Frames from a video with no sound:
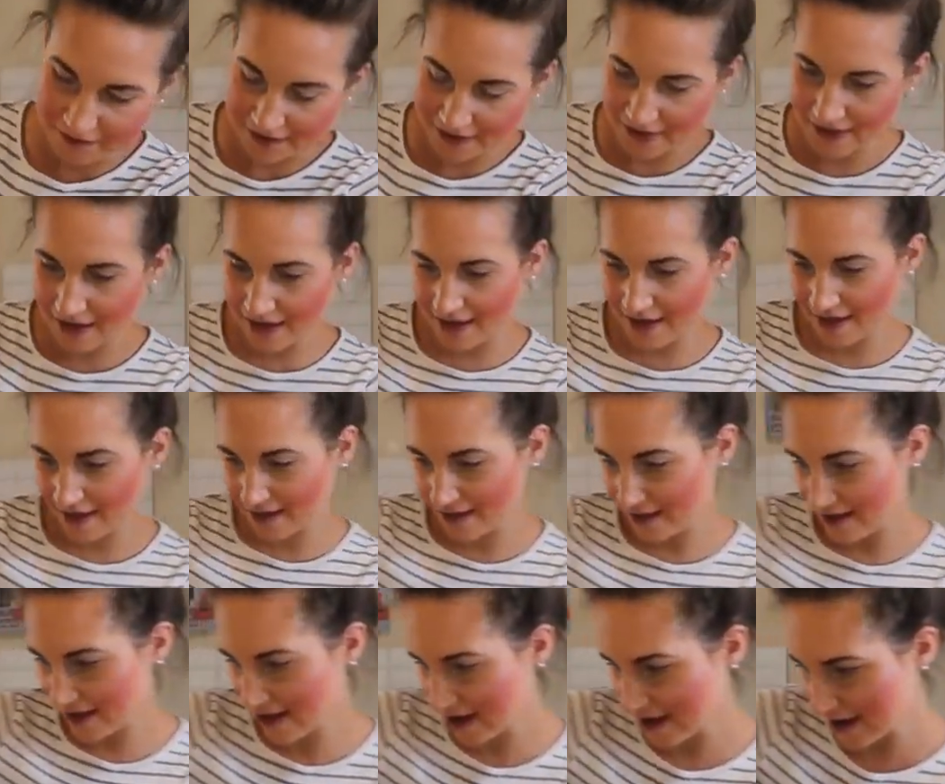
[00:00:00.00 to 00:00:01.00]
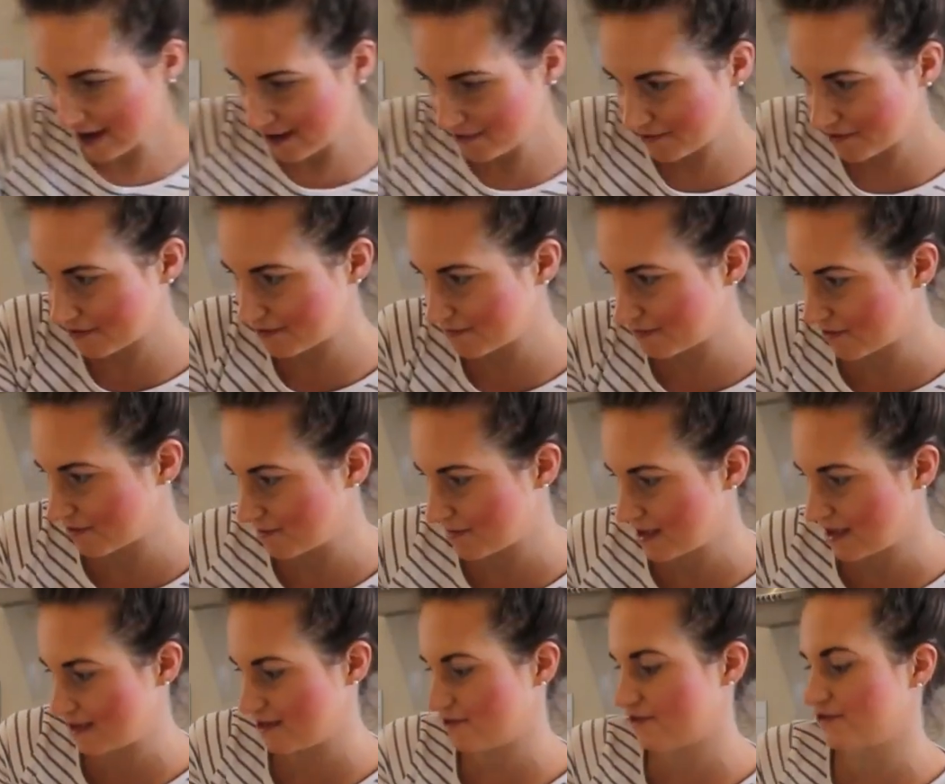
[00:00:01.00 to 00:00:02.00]
of the cake now, so I'm just
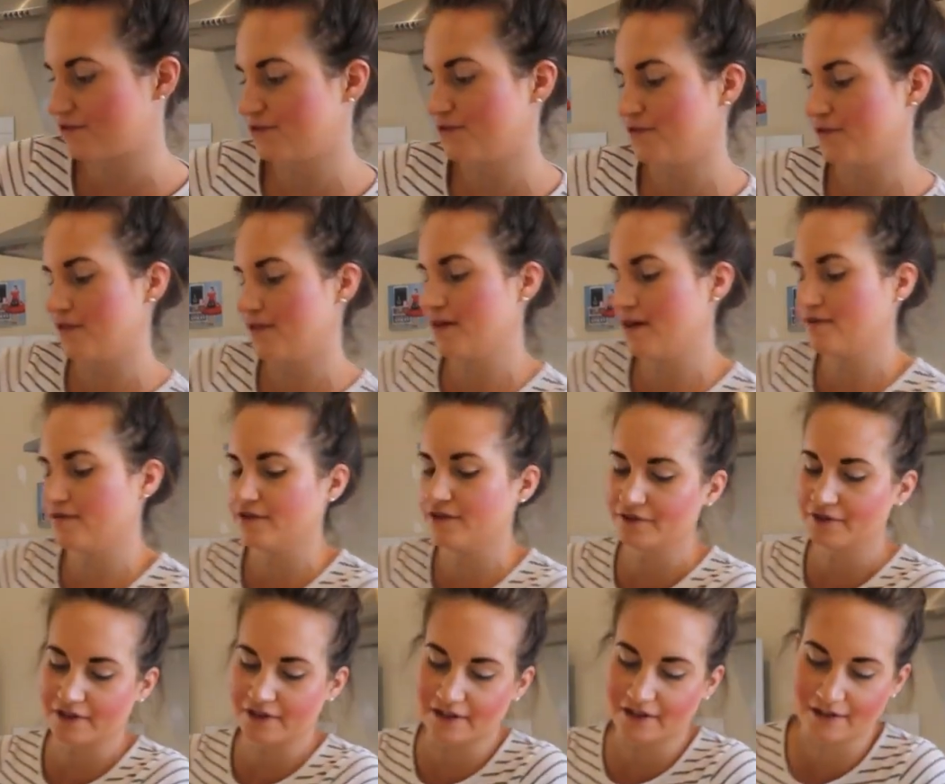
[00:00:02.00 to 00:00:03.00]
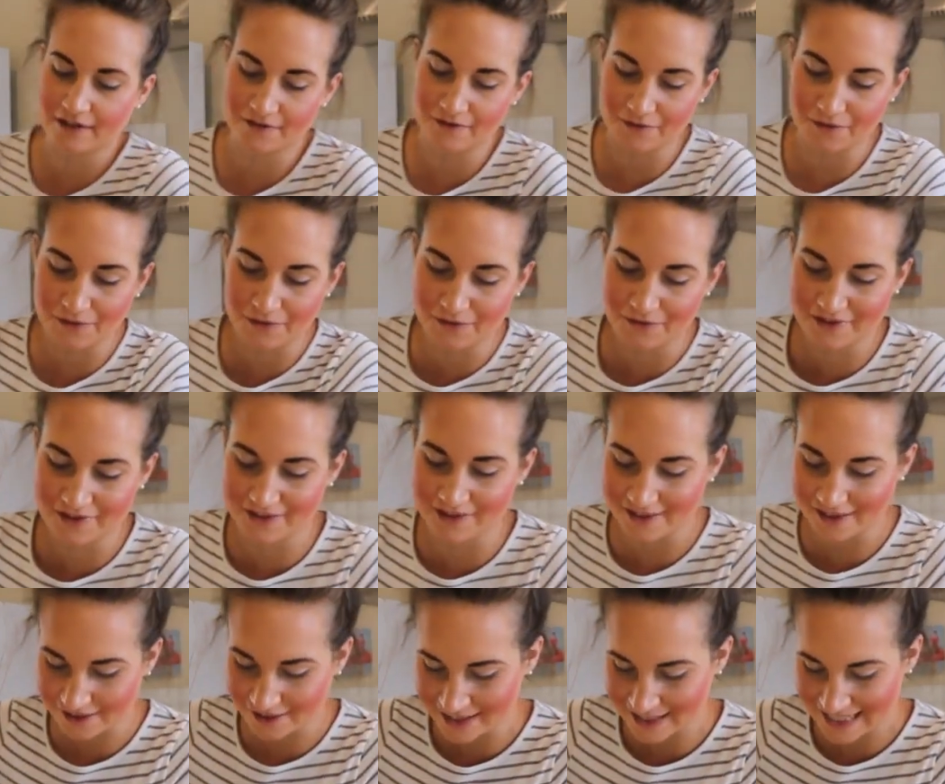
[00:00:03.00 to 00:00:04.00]
making sure that that fondant is all
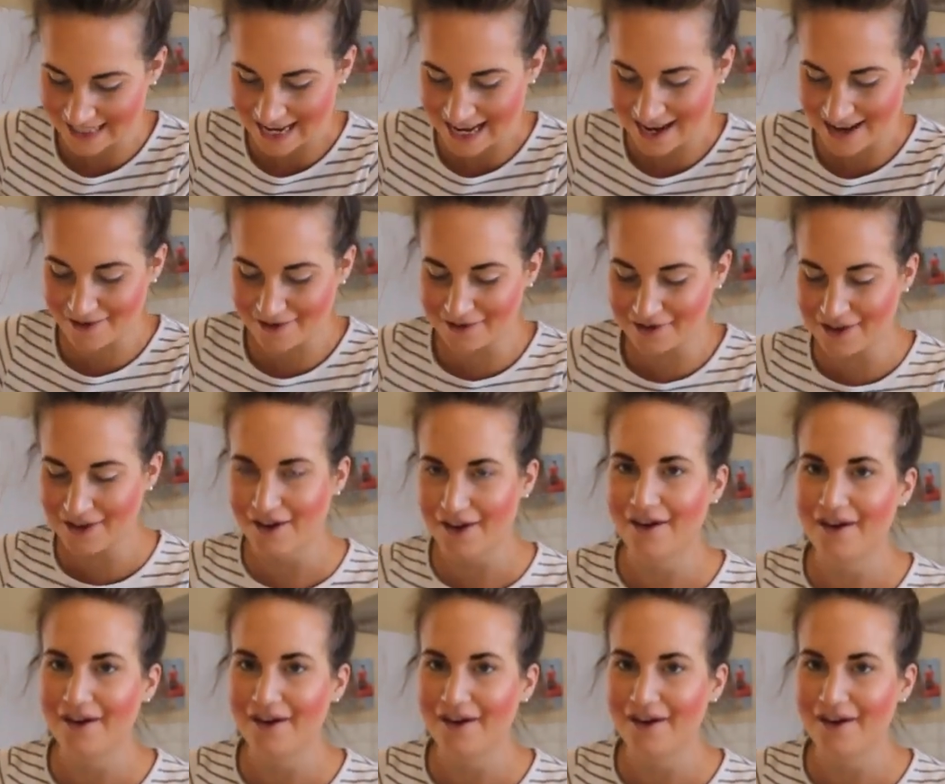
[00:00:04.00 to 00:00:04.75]
stuck down.